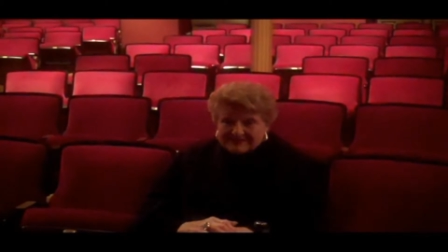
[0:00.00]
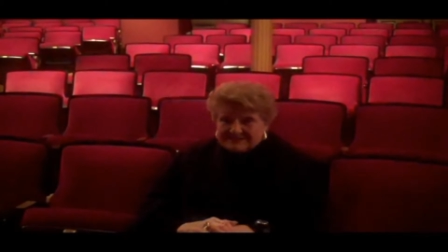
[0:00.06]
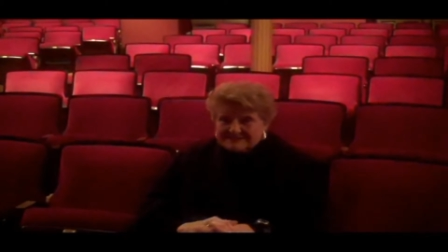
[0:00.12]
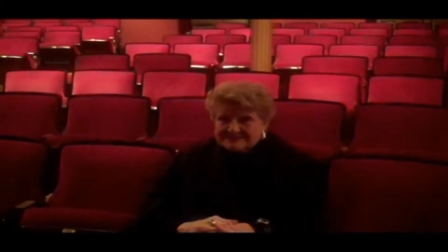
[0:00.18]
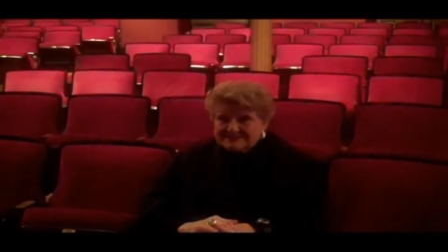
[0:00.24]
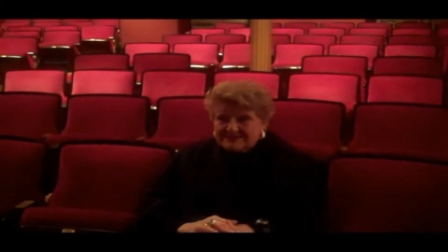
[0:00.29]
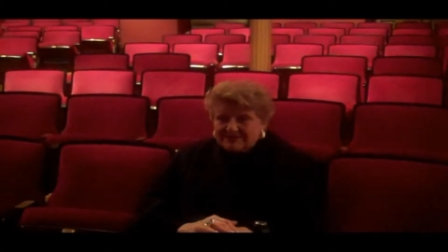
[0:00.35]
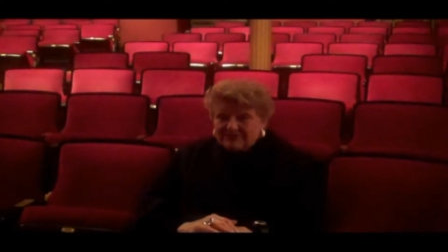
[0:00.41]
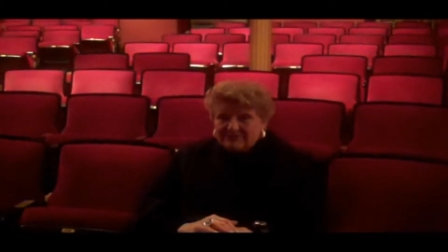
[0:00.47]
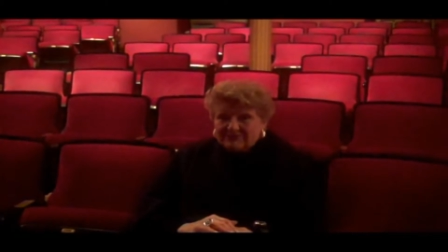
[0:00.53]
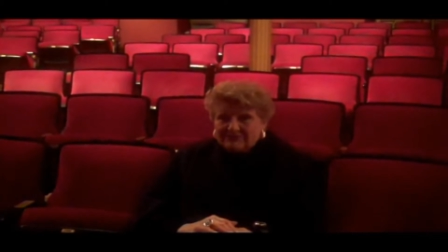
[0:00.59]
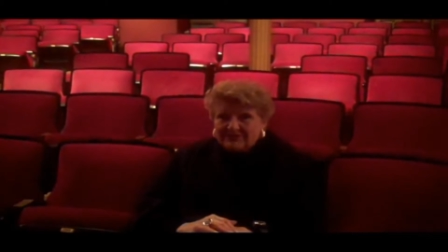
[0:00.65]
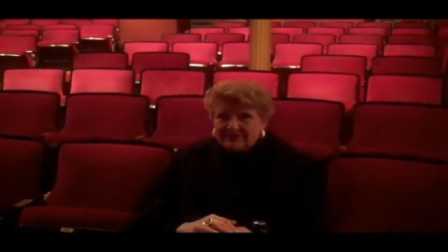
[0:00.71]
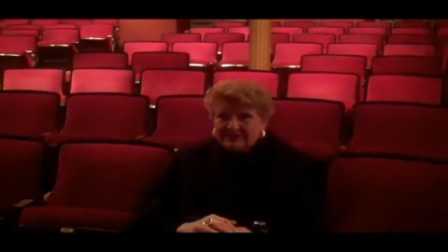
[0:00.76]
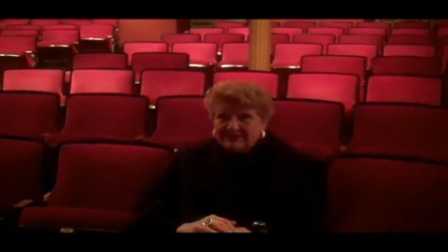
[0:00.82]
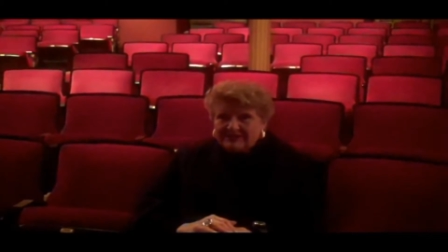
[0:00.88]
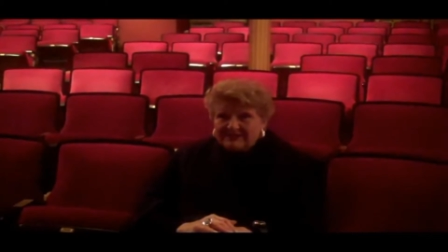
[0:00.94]
So
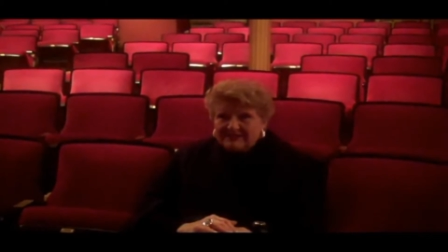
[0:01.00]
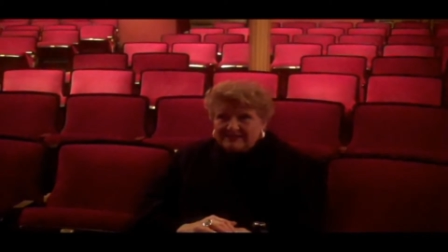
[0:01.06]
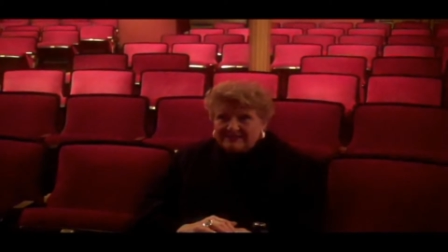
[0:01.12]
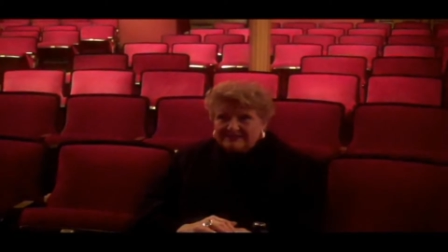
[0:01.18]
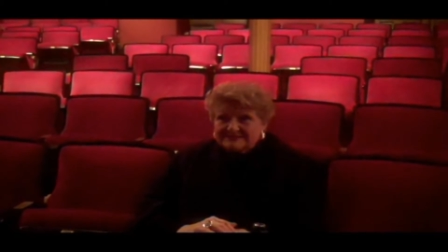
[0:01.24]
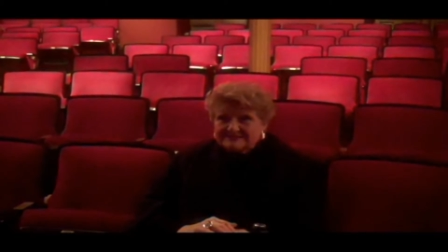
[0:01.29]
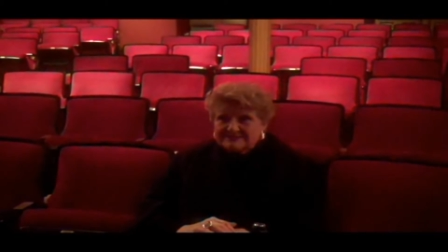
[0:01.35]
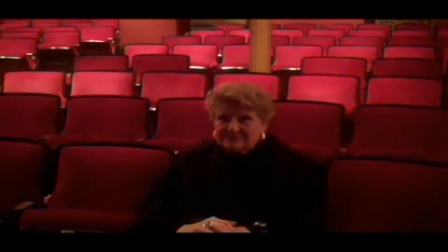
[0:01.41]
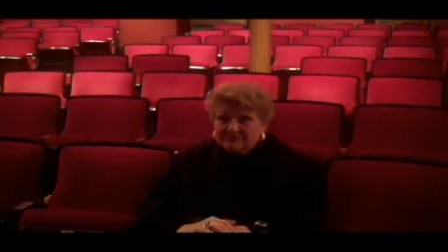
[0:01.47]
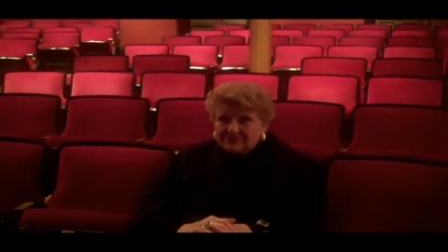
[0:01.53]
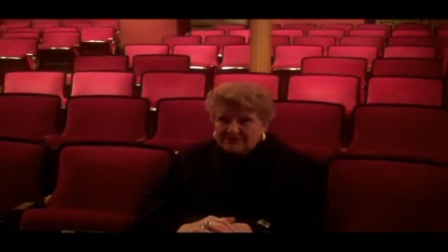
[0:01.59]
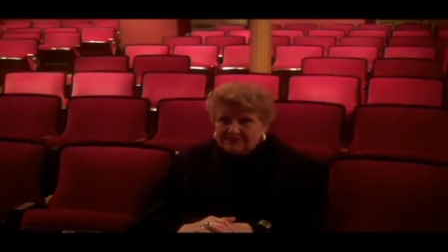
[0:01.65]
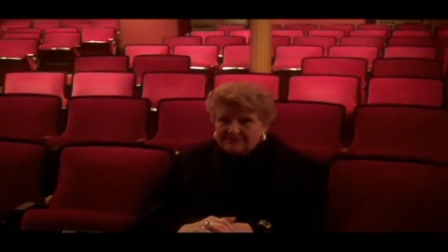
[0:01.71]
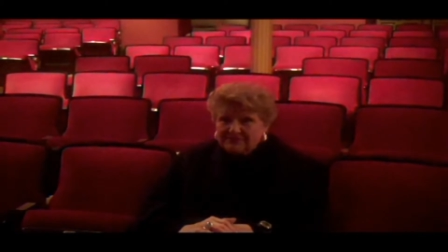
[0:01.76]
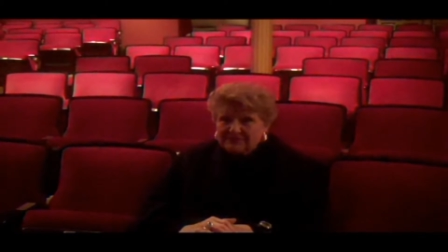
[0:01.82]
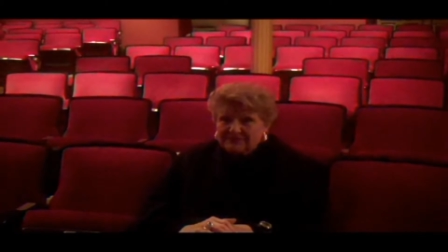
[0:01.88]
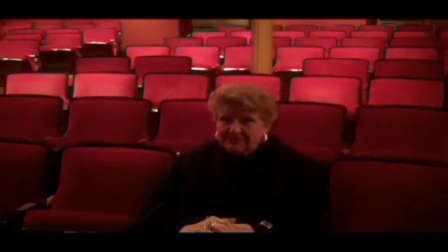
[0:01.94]
uh, it's a
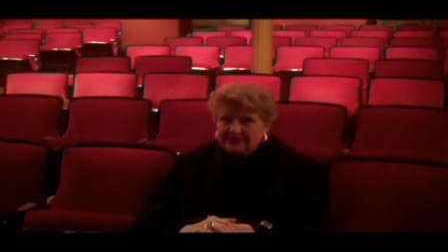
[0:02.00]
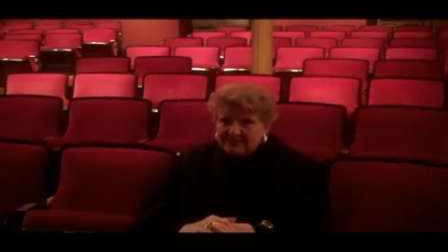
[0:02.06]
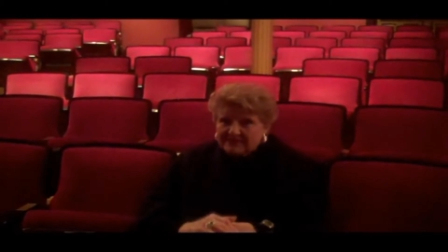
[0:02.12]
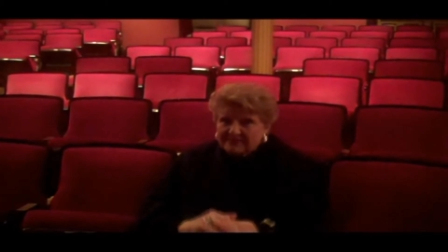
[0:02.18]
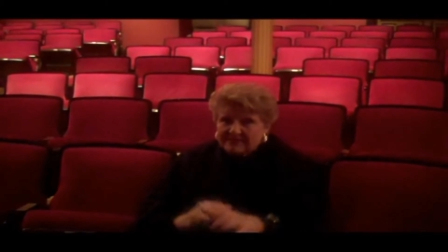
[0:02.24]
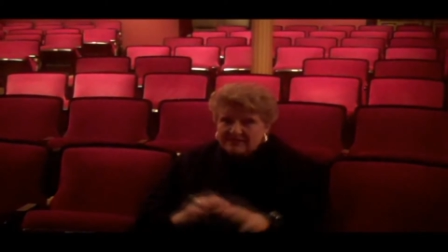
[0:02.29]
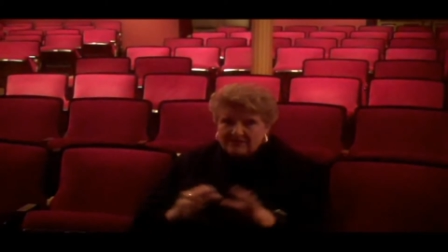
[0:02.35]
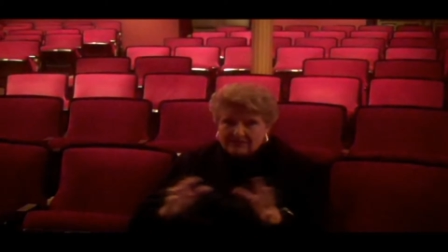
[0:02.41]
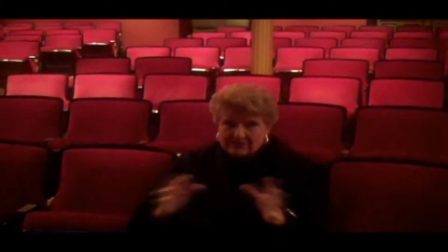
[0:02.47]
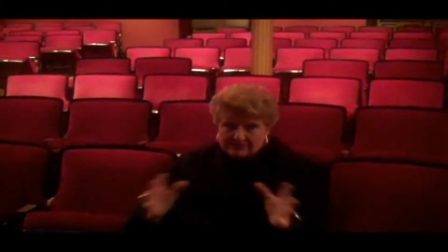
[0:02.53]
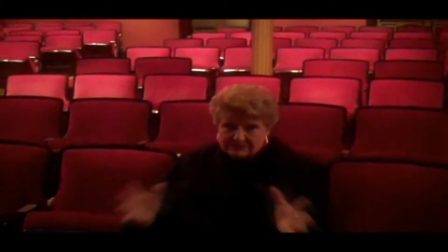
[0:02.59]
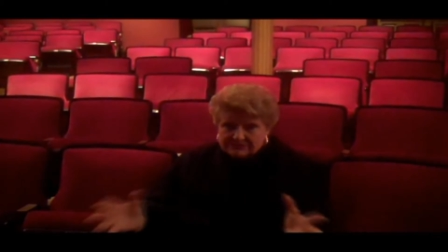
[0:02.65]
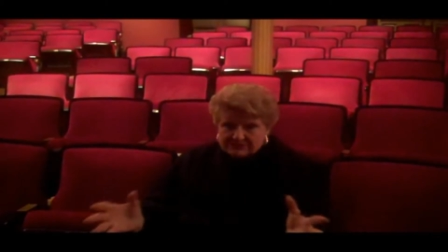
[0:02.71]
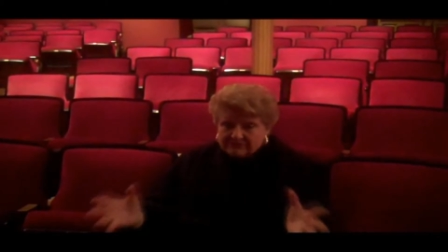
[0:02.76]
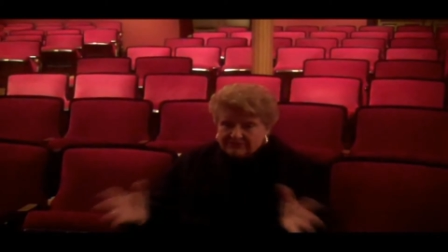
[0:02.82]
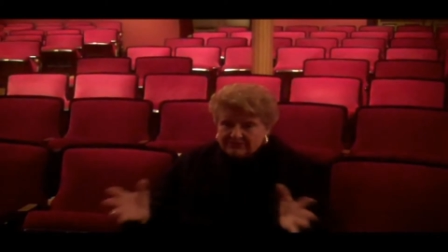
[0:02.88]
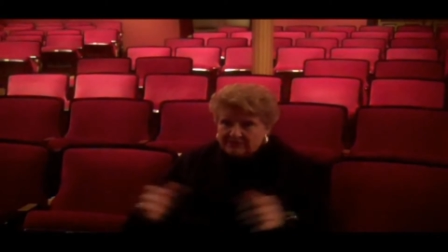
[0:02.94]
wonderful thing. They all
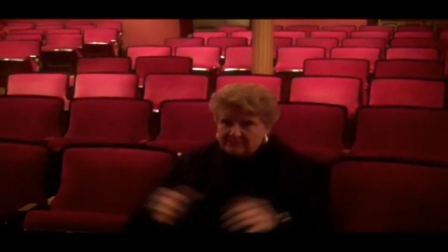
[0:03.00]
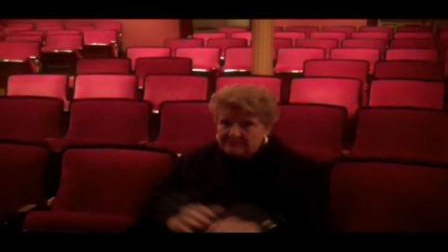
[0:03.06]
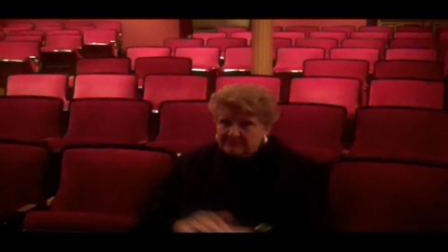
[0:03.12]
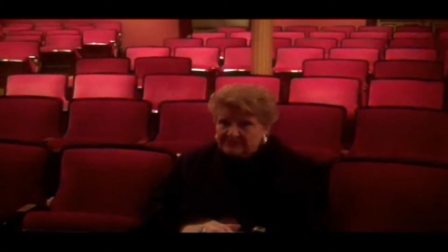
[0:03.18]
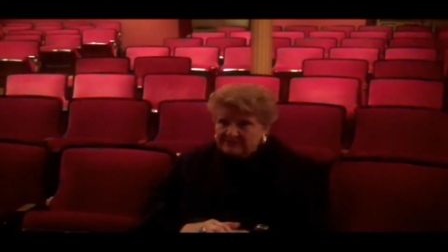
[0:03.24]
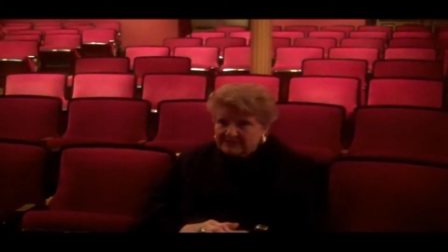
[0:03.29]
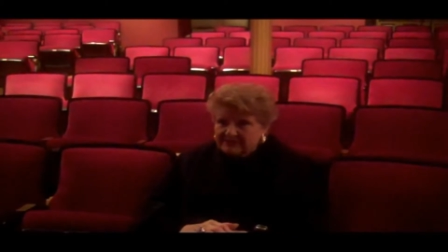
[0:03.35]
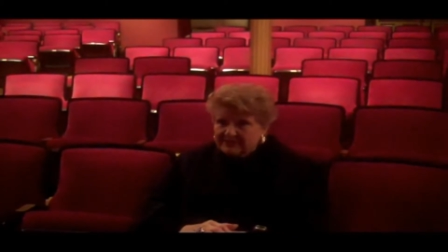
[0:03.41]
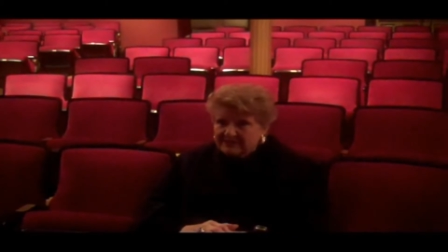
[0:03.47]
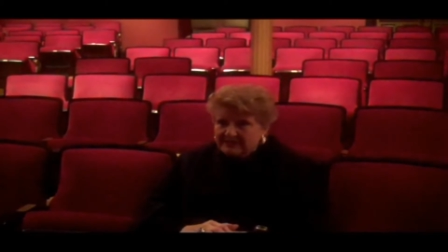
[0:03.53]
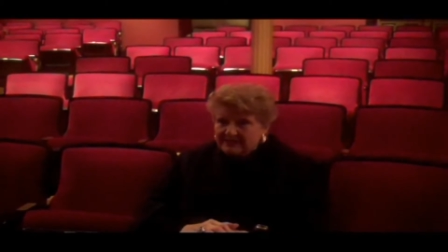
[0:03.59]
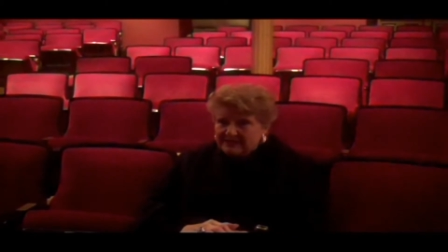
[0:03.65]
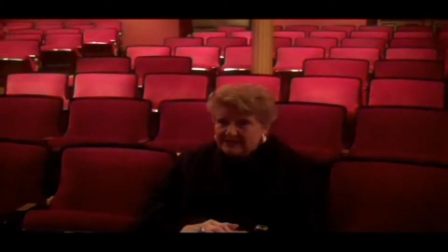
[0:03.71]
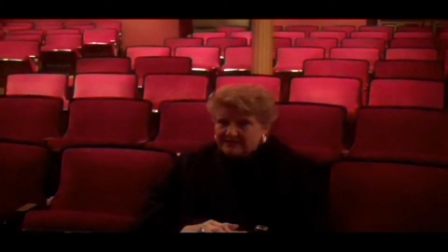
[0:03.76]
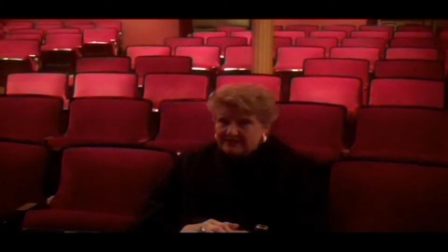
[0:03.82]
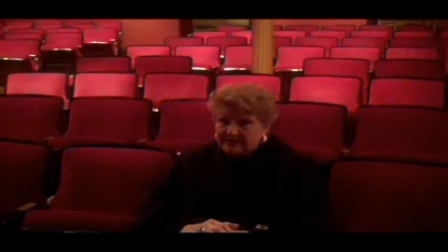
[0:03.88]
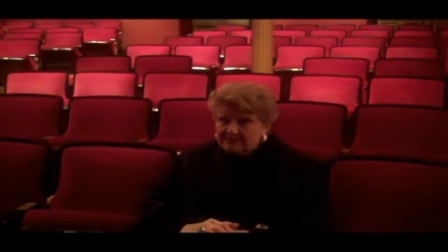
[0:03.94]
showed up, and
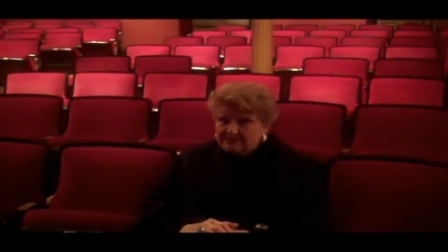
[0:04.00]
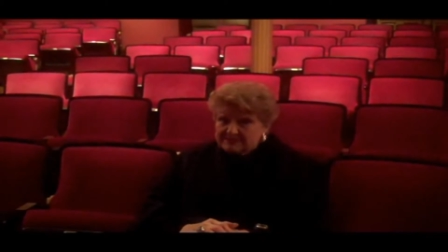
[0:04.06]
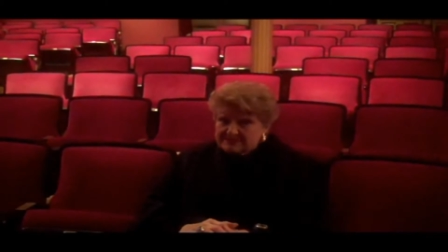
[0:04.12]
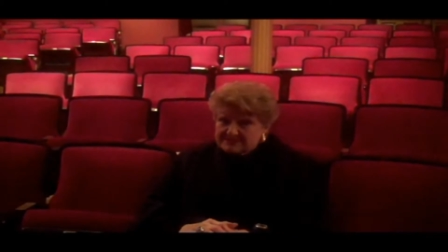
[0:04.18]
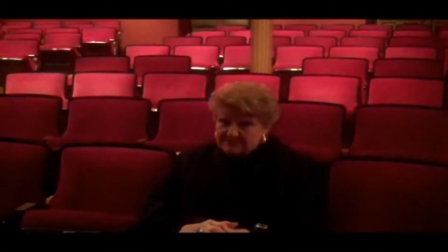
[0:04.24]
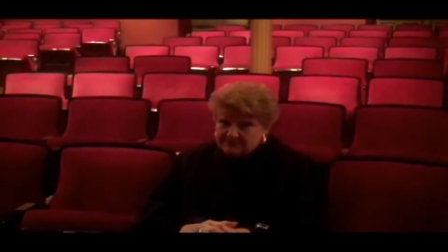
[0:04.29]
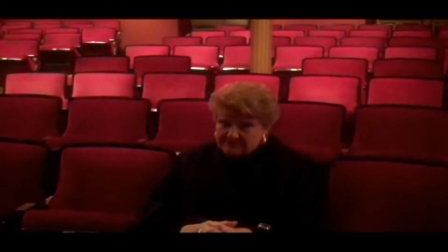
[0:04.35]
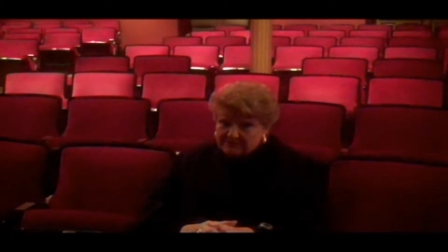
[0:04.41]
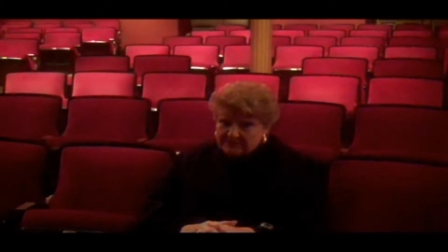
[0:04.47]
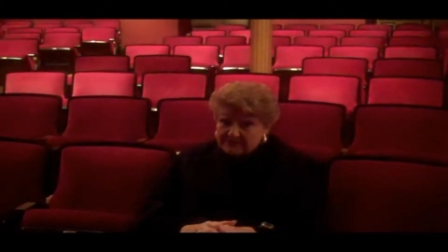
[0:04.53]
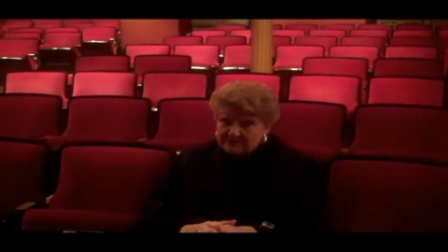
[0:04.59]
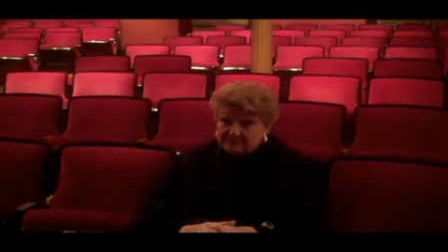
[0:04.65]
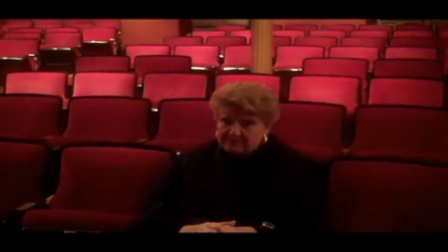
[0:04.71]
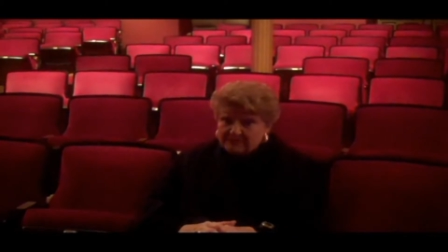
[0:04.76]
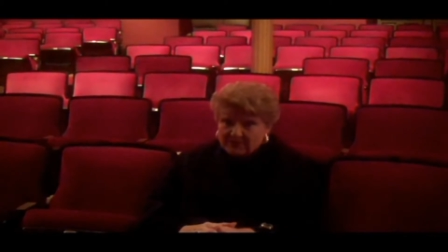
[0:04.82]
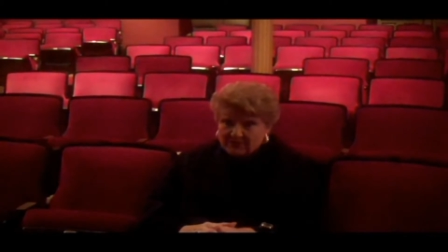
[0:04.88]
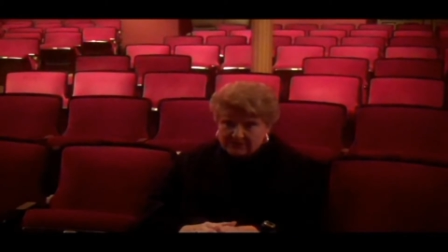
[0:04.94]
it was a fun
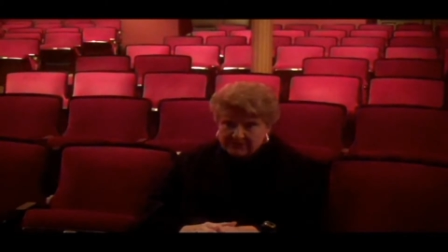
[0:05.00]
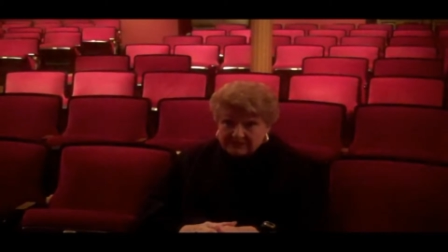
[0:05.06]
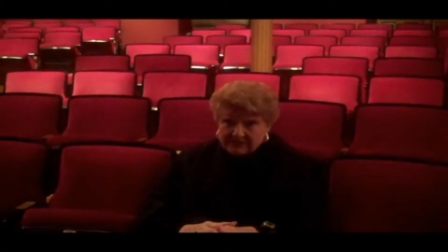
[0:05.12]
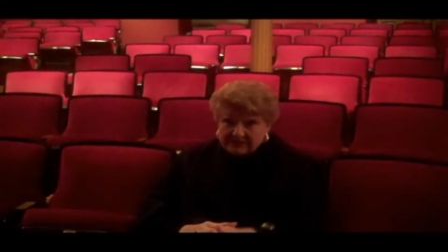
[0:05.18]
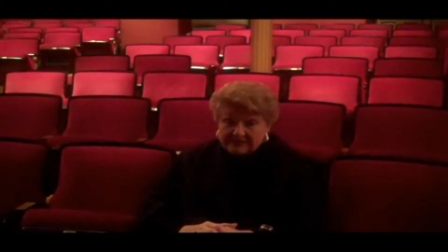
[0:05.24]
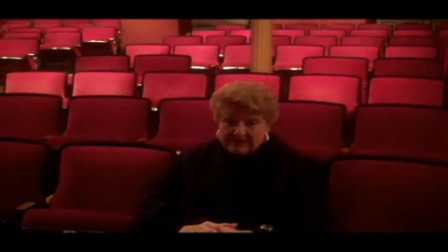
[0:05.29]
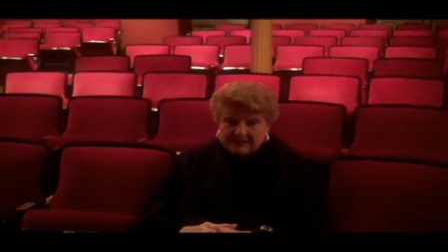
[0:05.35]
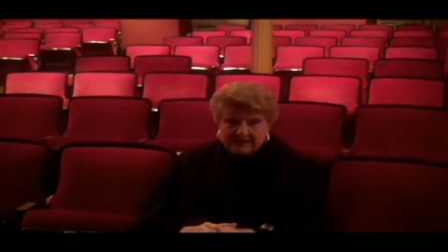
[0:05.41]
party.